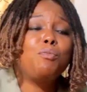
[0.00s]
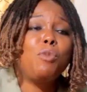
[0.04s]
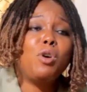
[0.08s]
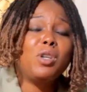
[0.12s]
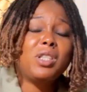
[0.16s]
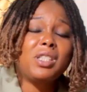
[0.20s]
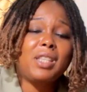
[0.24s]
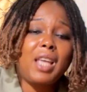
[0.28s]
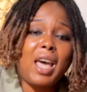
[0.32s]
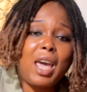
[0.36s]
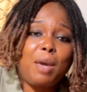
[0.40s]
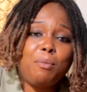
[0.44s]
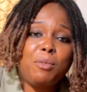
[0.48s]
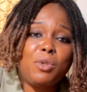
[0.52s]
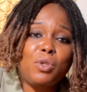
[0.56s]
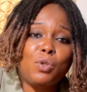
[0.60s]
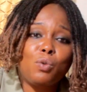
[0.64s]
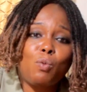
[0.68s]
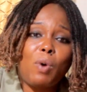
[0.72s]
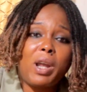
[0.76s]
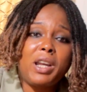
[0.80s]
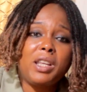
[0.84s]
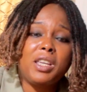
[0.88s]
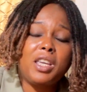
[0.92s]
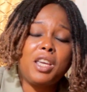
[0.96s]
most times
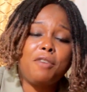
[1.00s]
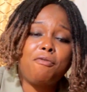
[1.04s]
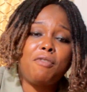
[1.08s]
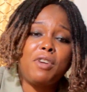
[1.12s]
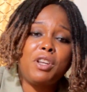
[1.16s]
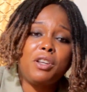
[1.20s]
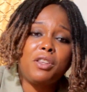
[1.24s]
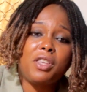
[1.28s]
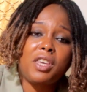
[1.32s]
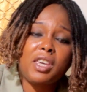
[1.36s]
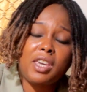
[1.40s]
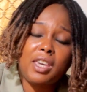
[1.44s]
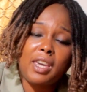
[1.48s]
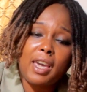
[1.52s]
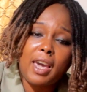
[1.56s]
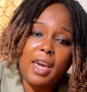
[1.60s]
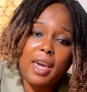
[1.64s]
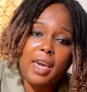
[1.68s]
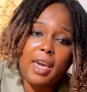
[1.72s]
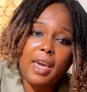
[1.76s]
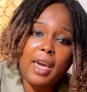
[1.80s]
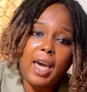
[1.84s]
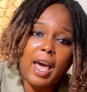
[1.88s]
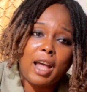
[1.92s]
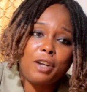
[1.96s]
when giving
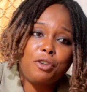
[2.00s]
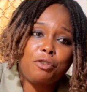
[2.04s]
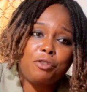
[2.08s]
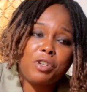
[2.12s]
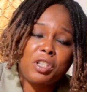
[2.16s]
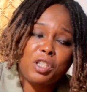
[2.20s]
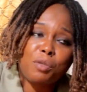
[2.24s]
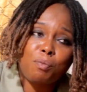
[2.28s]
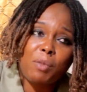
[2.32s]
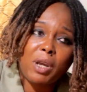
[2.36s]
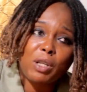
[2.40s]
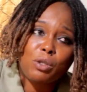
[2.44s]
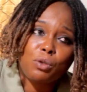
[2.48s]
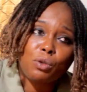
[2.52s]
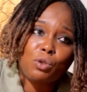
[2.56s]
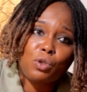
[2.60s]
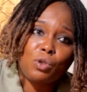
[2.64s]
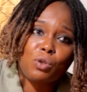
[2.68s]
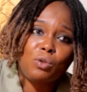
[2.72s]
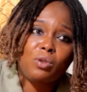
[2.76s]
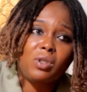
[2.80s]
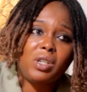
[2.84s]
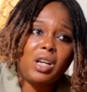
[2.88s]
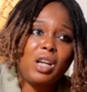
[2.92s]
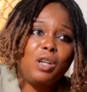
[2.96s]
care and treatment to
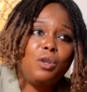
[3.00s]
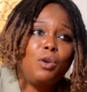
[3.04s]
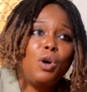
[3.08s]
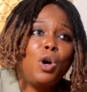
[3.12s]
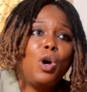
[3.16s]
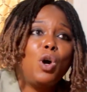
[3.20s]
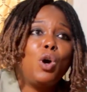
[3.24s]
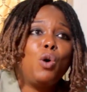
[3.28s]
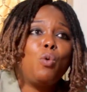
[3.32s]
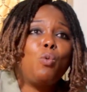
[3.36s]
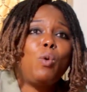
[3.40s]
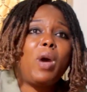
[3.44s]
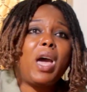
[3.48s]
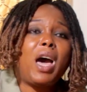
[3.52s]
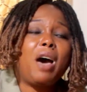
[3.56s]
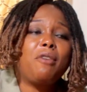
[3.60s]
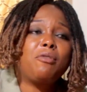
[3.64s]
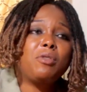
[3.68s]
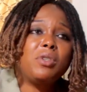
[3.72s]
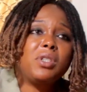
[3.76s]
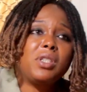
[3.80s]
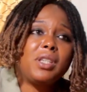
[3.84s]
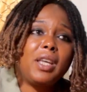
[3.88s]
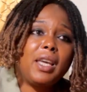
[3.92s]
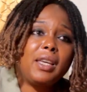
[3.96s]
children, we have
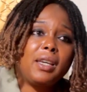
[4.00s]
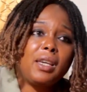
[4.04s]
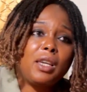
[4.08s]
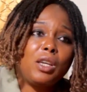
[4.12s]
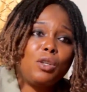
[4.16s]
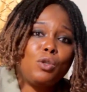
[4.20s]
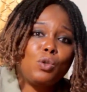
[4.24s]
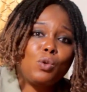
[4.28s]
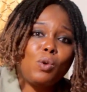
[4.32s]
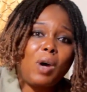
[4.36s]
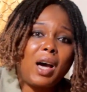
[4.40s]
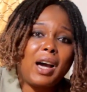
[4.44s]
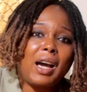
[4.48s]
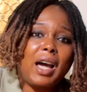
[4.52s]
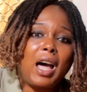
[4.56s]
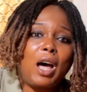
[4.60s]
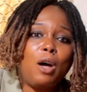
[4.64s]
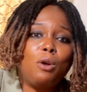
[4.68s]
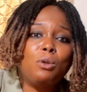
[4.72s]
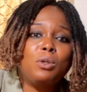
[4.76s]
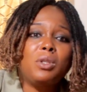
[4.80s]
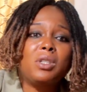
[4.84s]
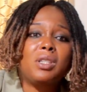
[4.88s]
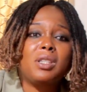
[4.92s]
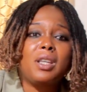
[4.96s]
to take into
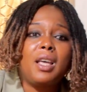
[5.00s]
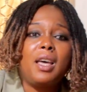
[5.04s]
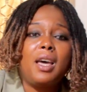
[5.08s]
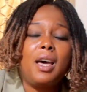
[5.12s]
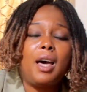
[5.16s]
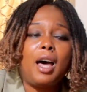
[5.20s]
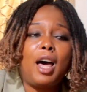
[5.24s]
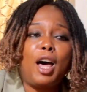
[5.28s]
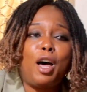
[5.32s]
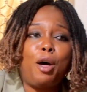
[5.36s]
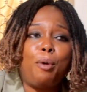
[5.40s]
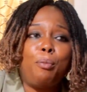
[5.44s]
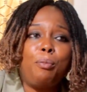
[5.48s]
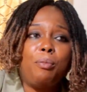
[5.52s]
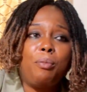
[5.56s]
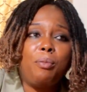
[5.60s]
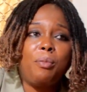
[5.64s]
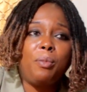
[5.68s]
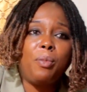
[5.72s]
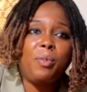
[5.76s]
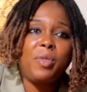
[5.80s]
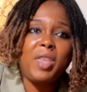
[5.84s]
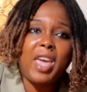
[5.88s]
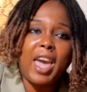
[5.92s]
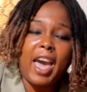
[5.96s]
account
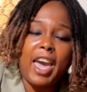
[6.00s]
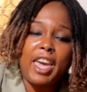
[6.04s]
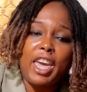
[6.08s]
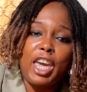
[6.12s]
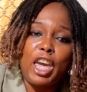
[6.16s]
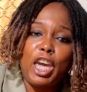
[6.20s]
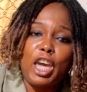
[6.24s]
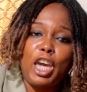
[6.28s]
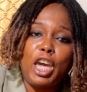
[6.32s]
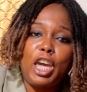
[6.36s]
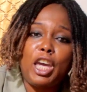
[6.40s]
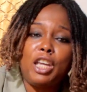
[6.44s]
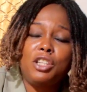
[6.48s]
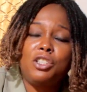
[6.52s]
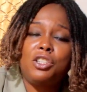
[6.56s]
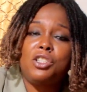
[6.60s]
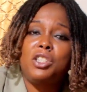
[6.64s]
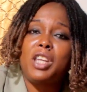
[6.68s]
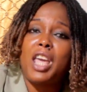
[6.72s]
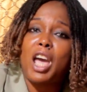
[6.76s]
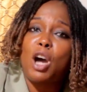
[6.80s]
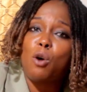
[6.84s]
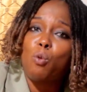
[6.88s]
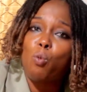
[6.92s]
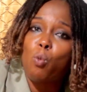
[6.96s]
their age,
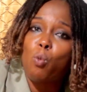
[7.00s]
their